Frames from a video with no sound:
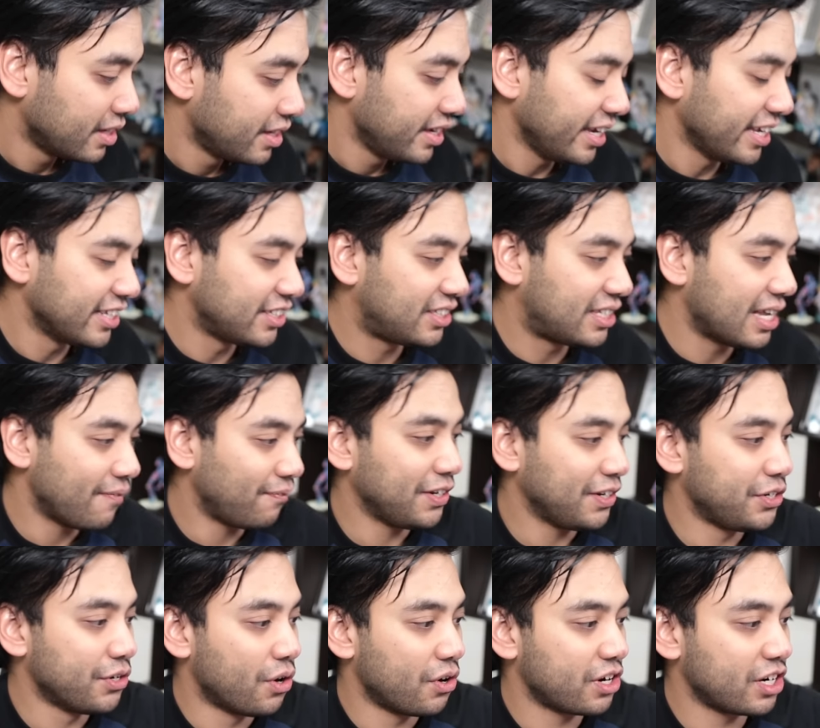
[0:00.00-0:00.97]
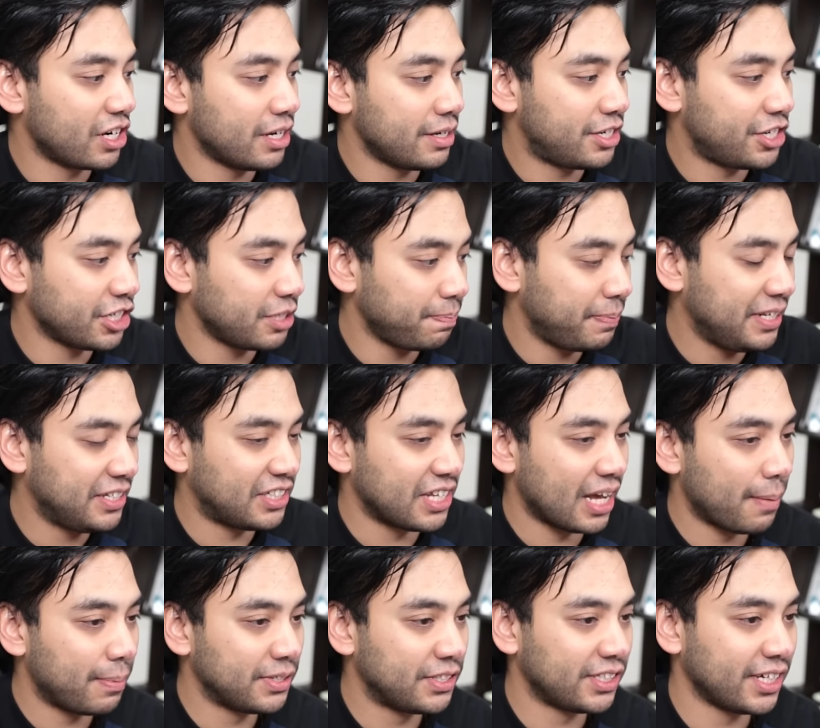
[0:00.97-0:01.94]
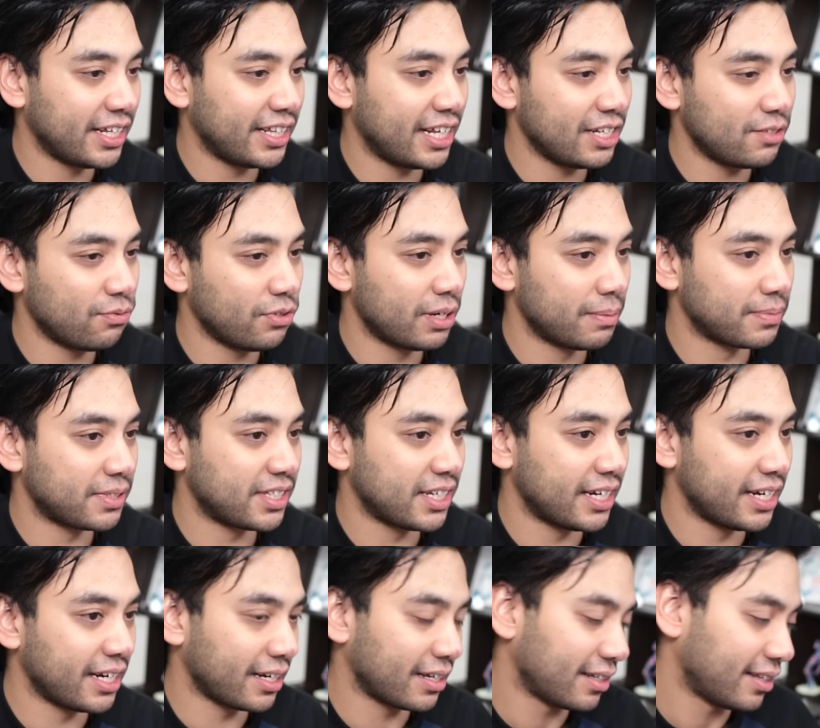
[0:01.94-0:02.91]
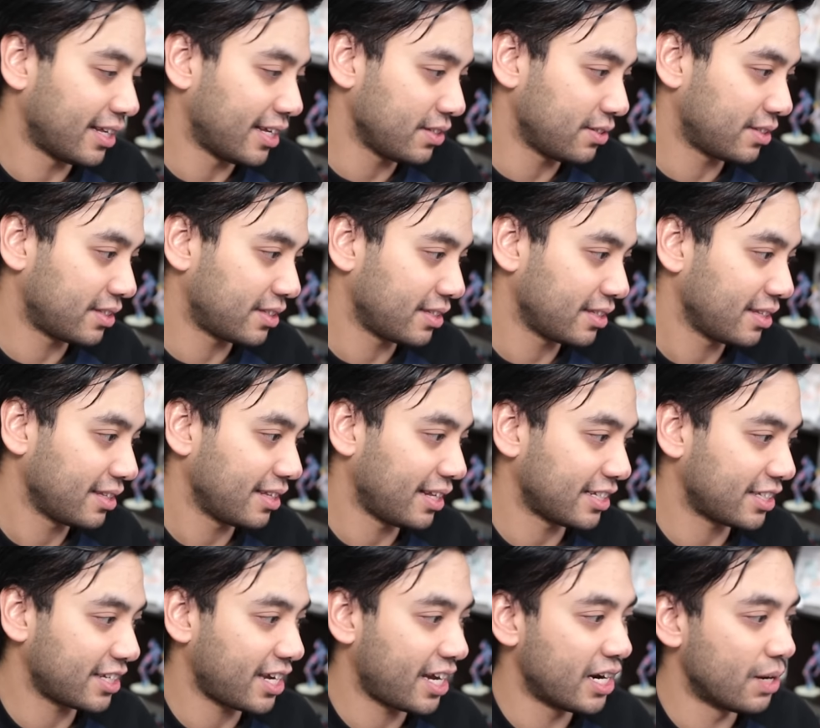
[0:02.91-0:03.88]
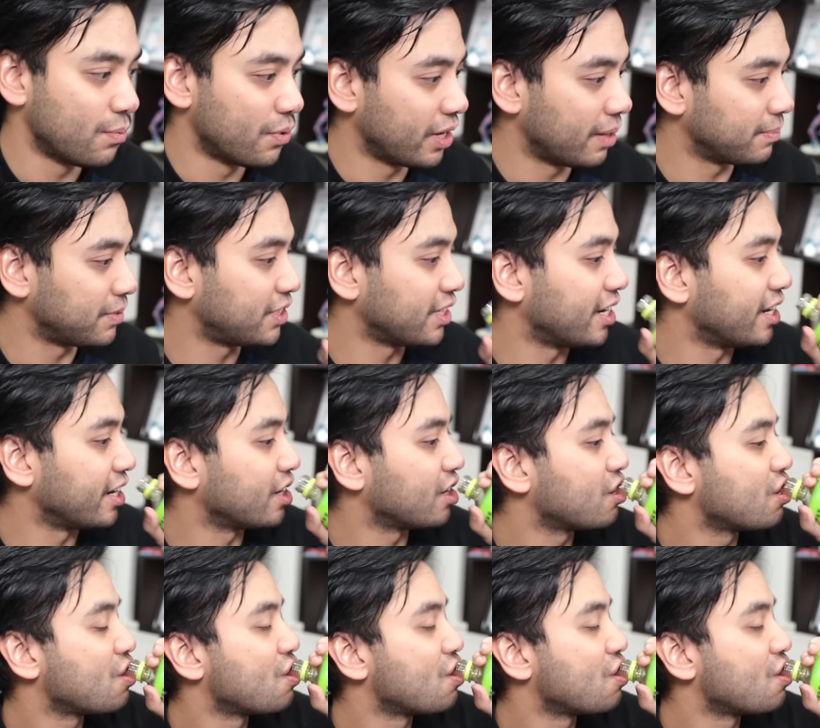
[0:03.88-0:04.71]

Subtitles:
It's definitely not gonna just be Zabuza. That's what I'm saying. That's kind of what I'm saying.